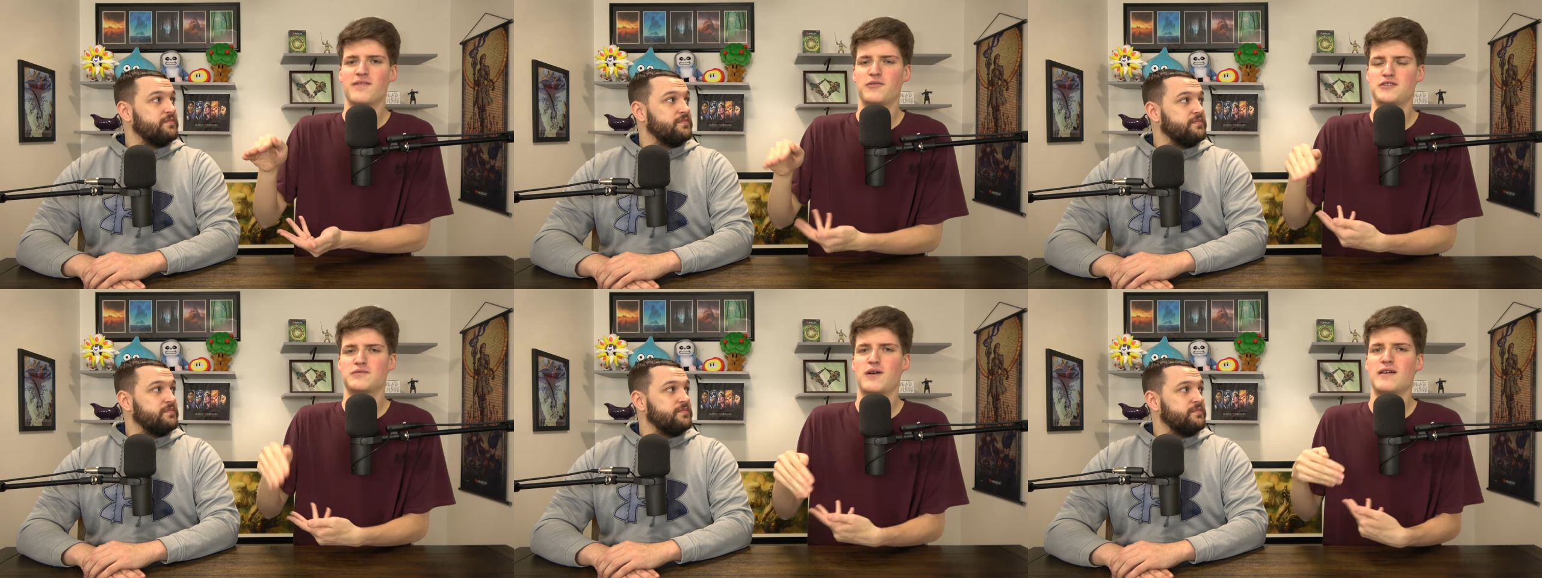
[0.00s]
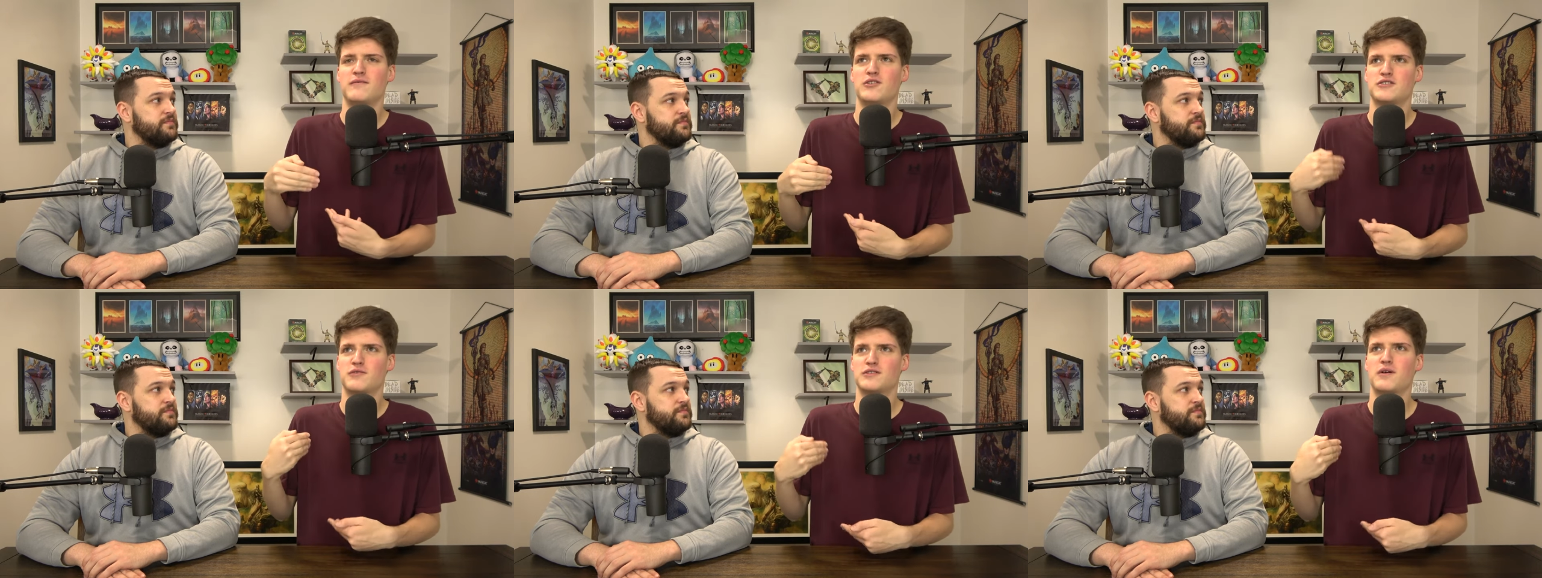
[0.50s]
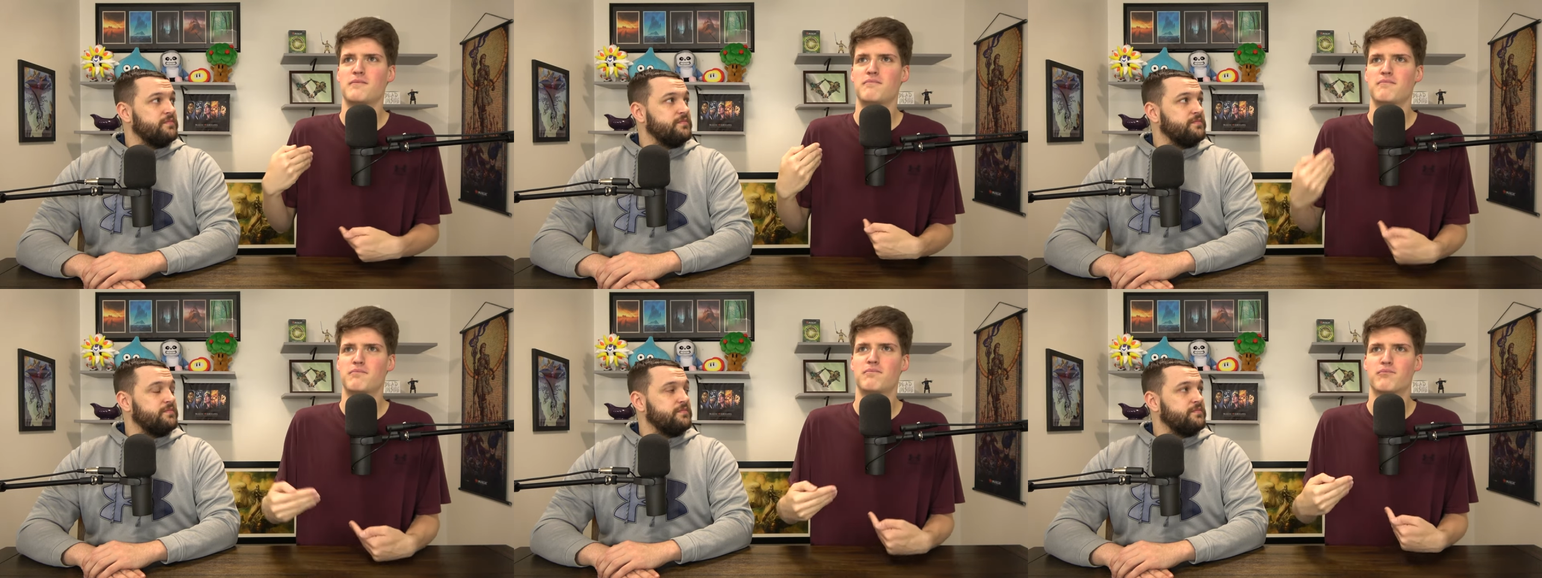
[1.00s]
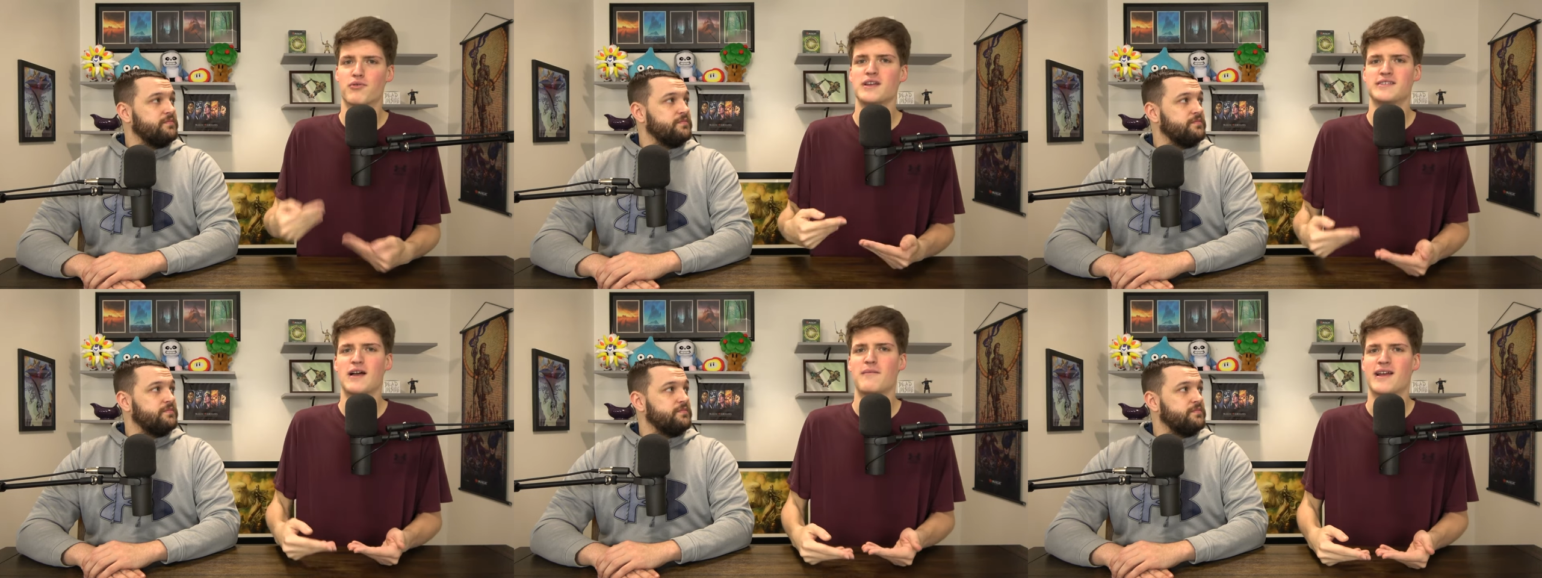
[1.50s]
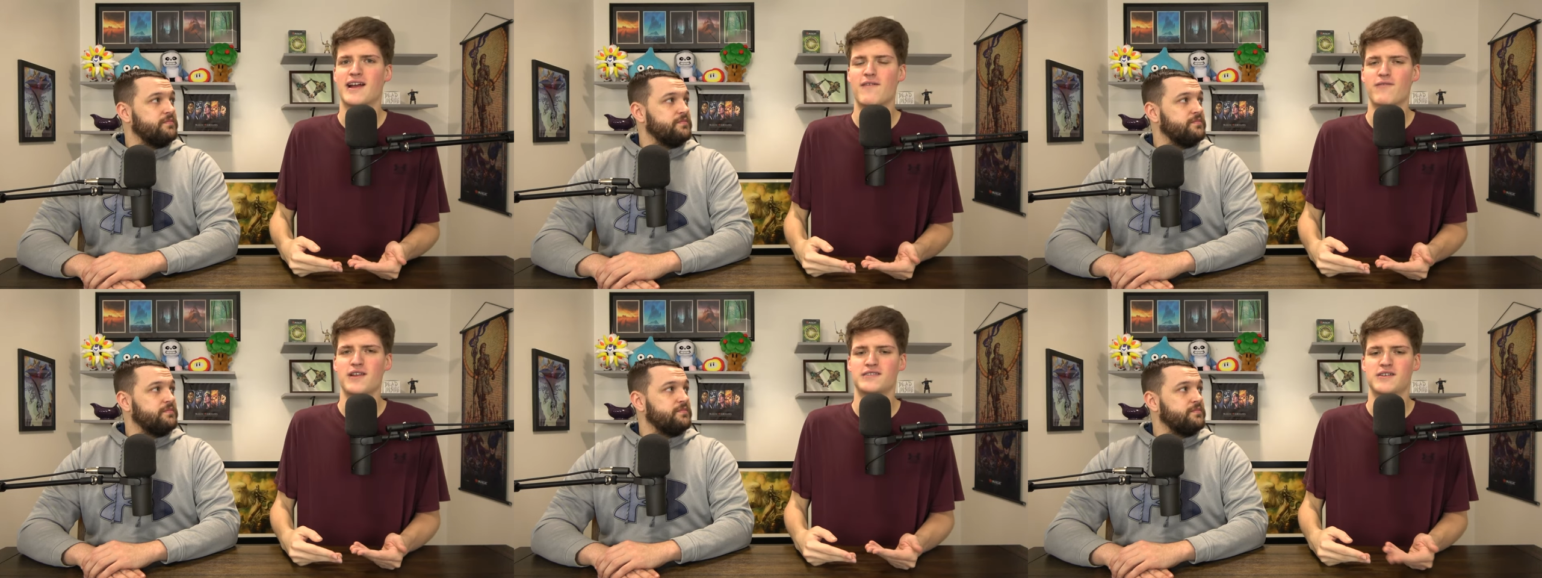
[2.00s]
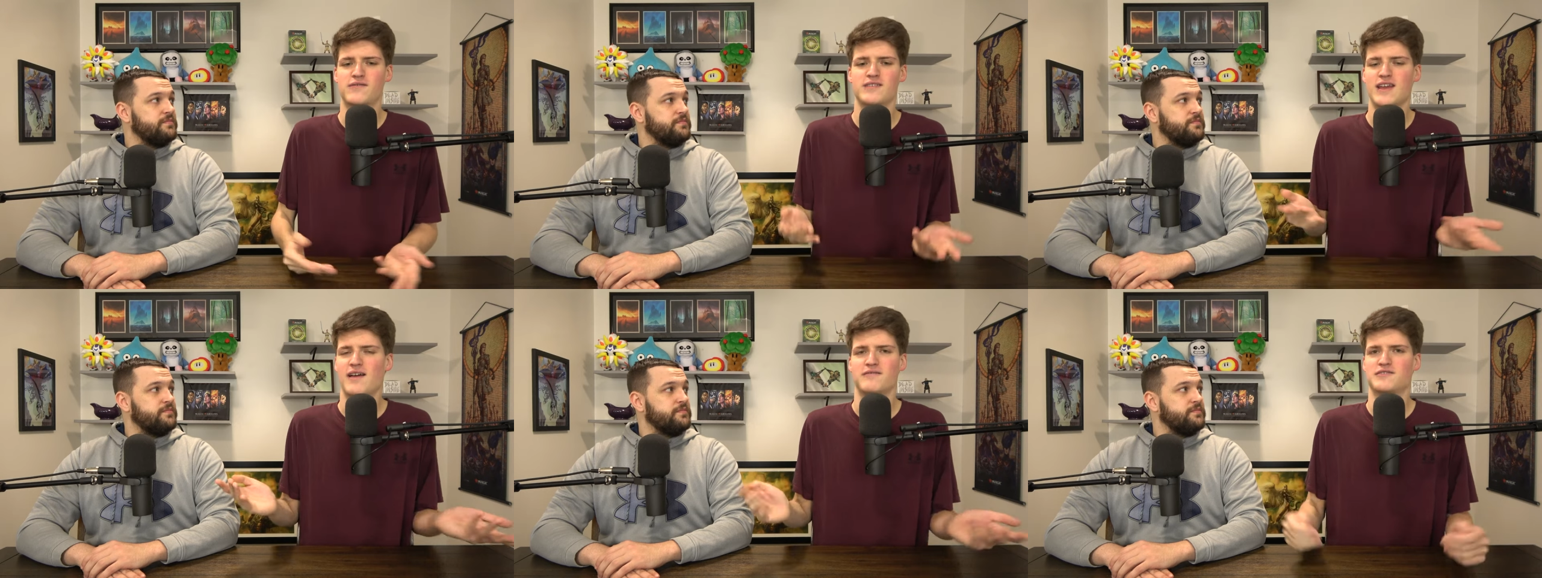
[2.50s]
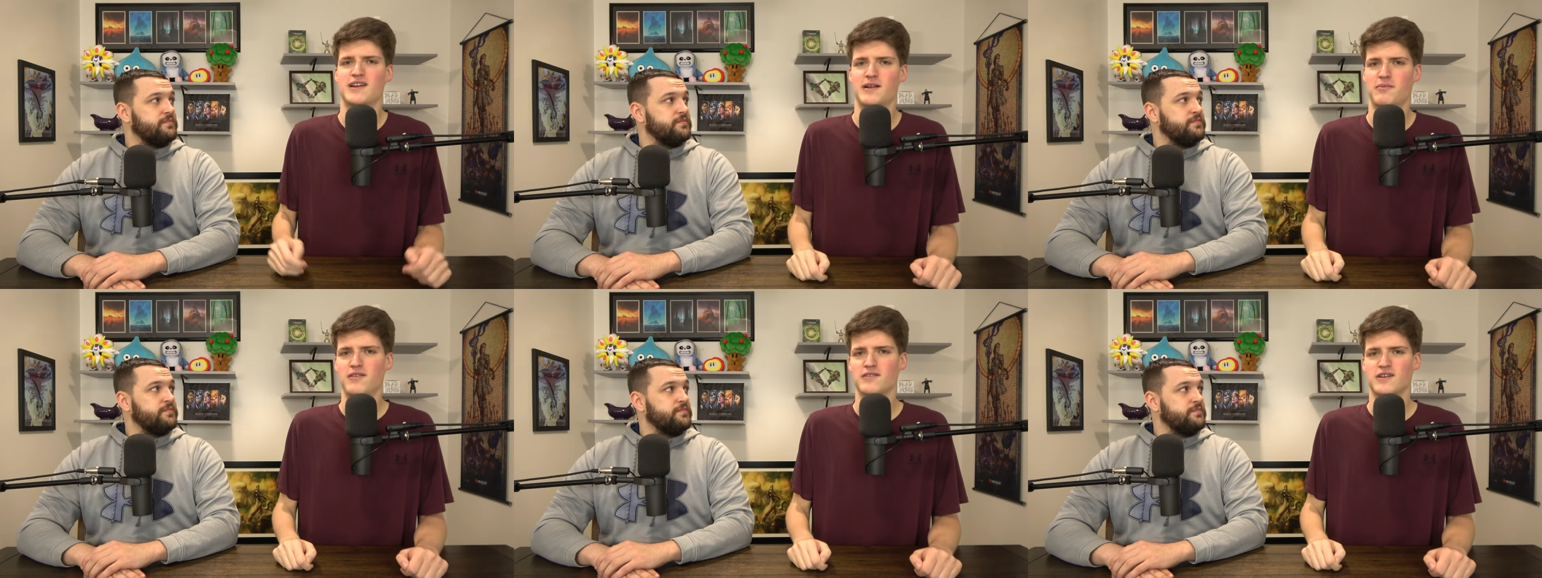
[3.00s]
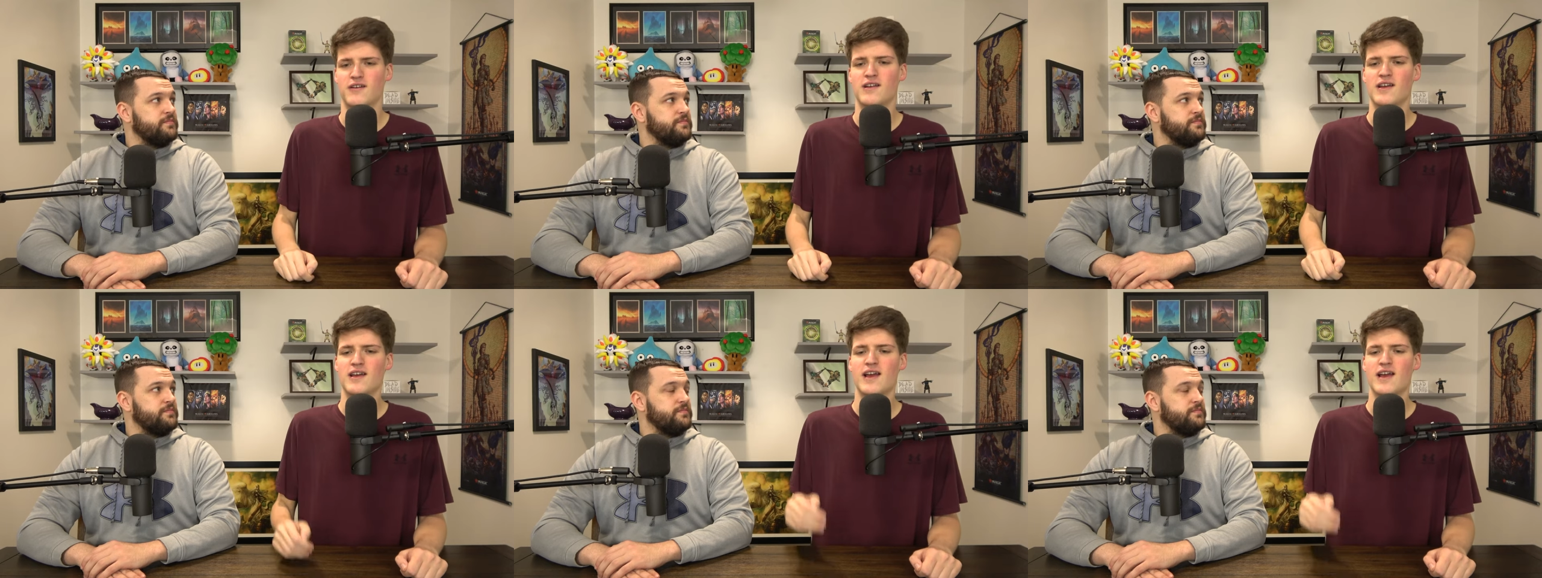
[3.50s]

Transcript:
Speaker 1: which is why which was what brings out my confidence of yeah i'm just not going to play this card